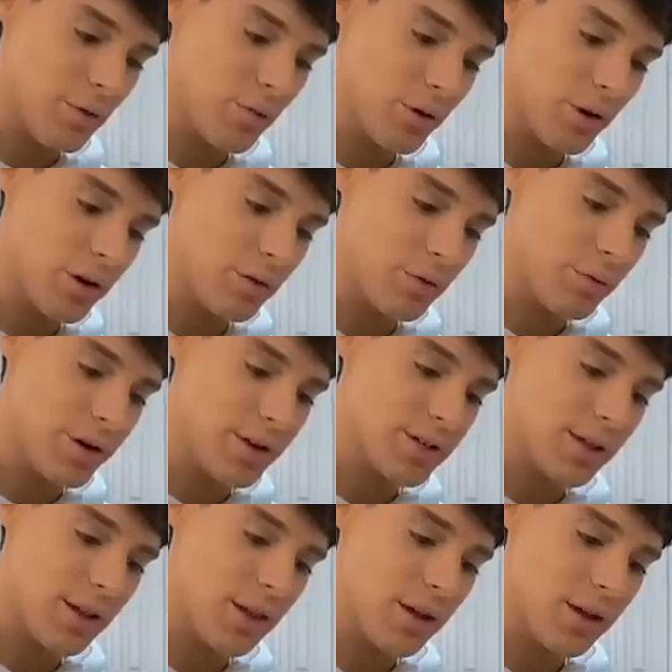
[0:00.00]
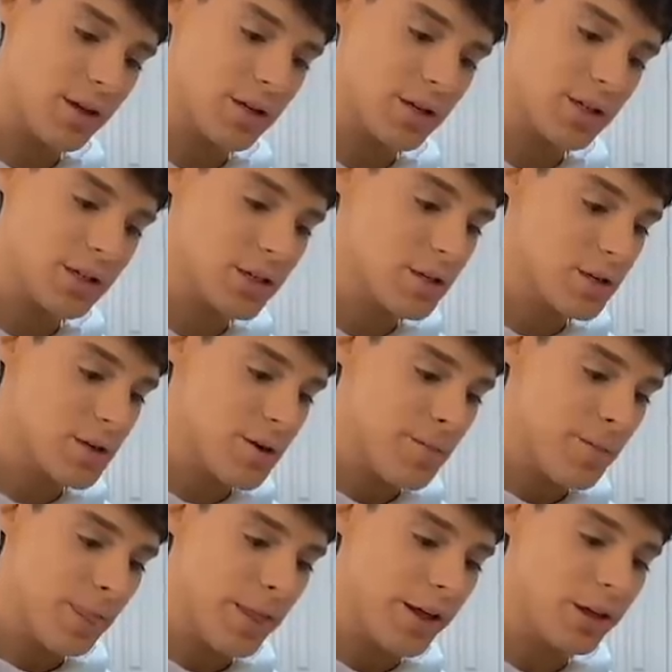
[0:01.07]
We're gonna whisk this.
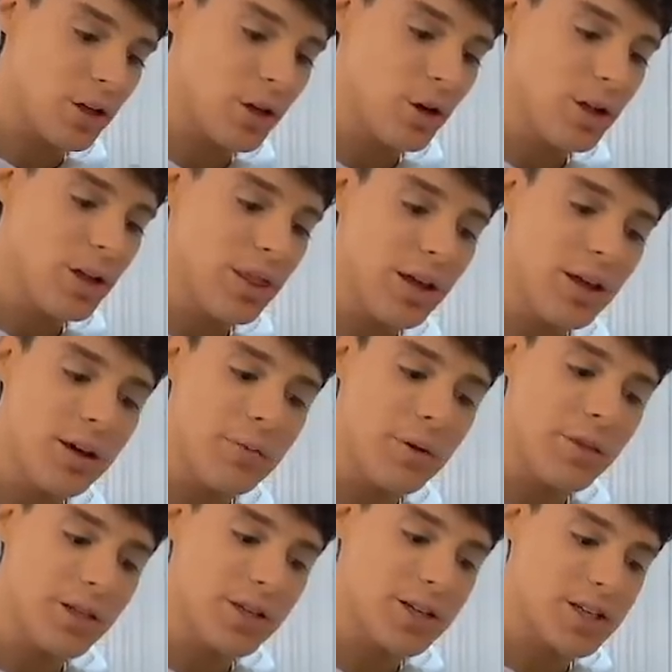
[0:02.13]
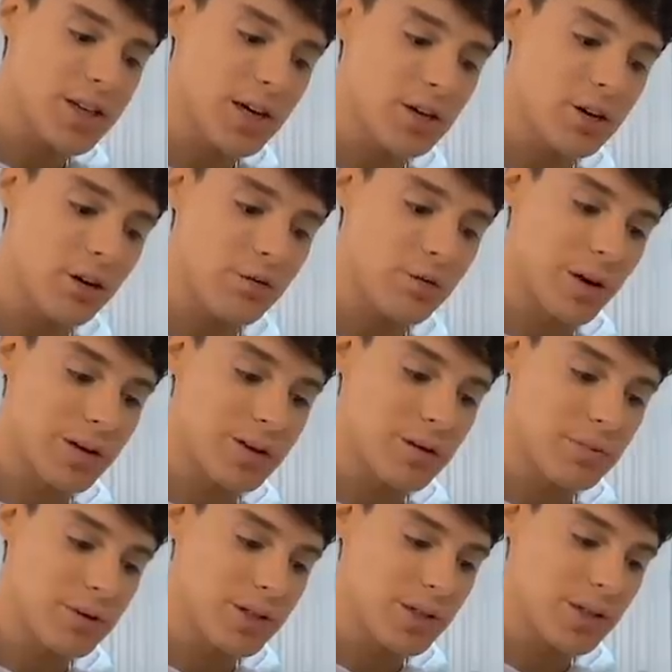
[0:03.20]
Like, the good thing about these TikTok
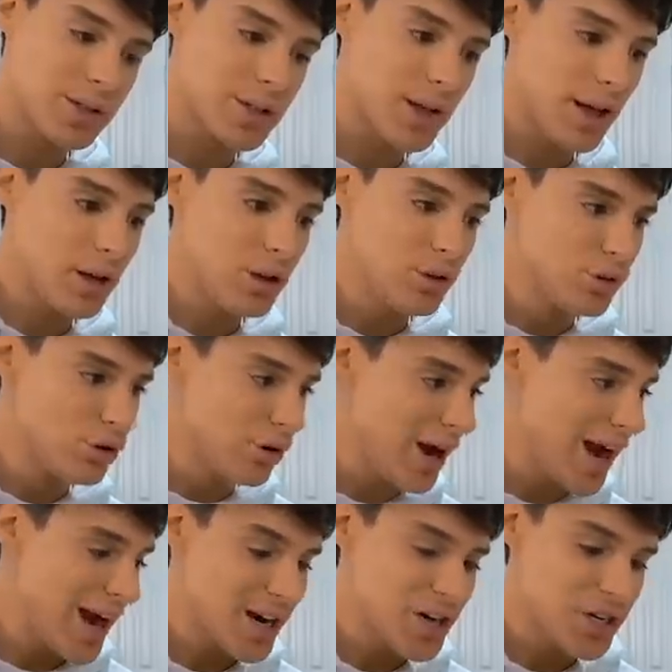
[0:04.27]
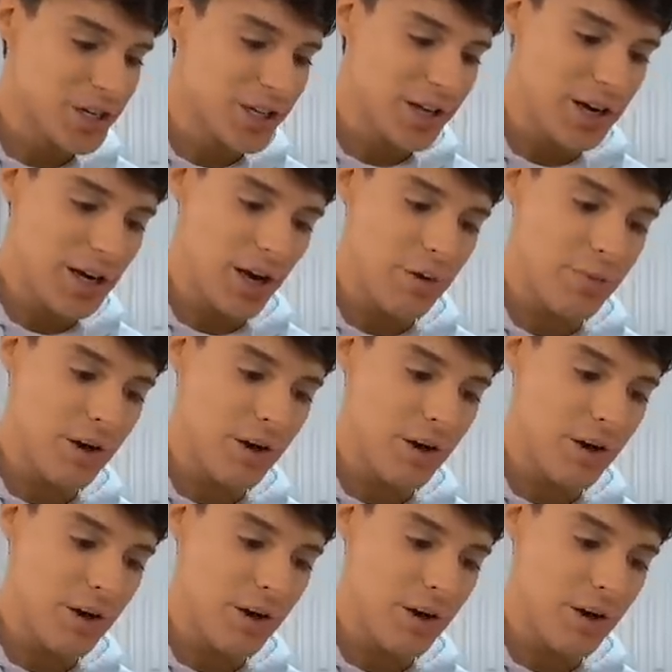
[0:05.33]
recipes is that you don't actually need